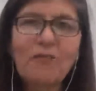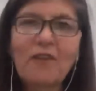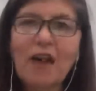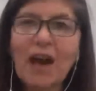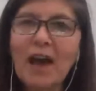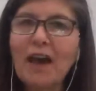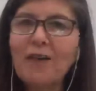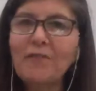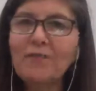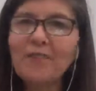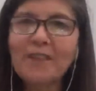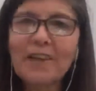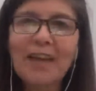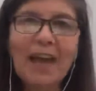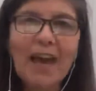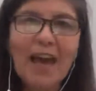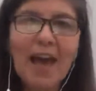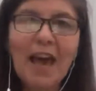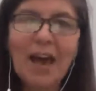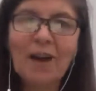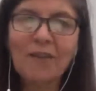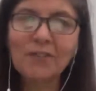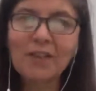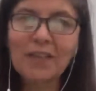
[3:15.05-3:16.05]

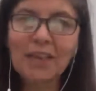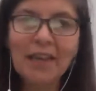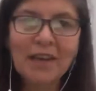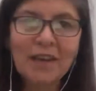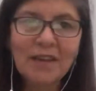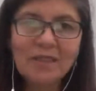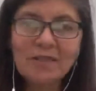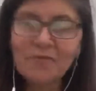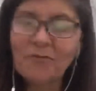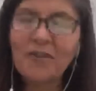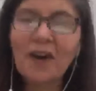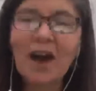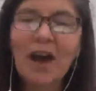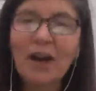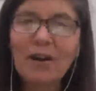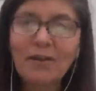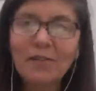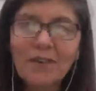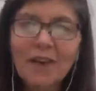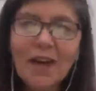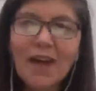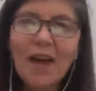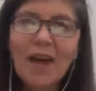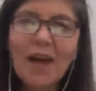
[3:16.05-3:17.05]

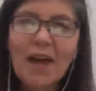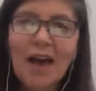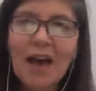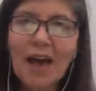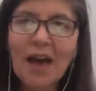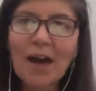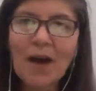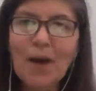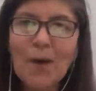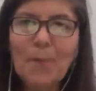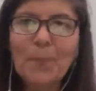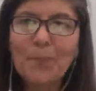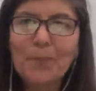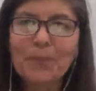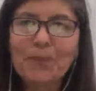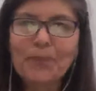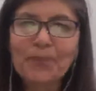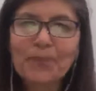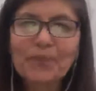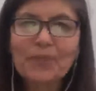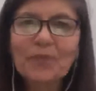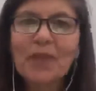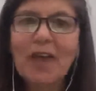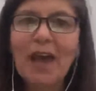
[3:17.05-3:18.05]

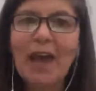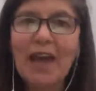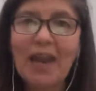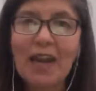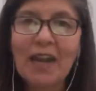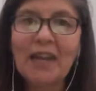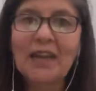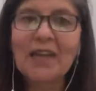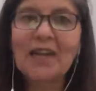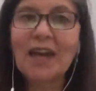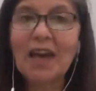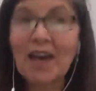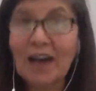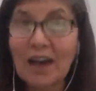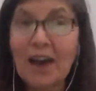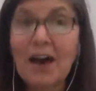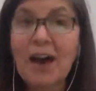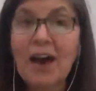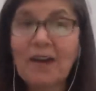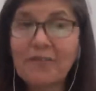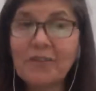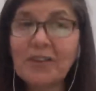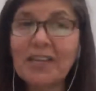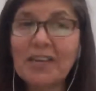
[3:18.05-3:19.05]

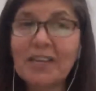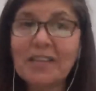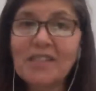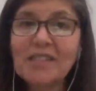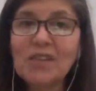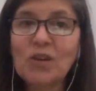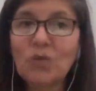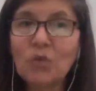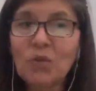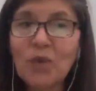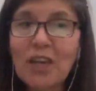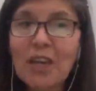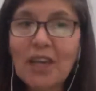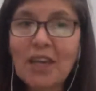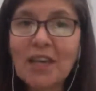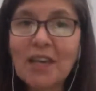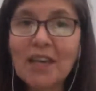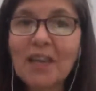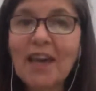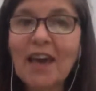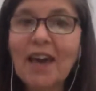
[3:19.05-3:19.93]
5.5 days a week,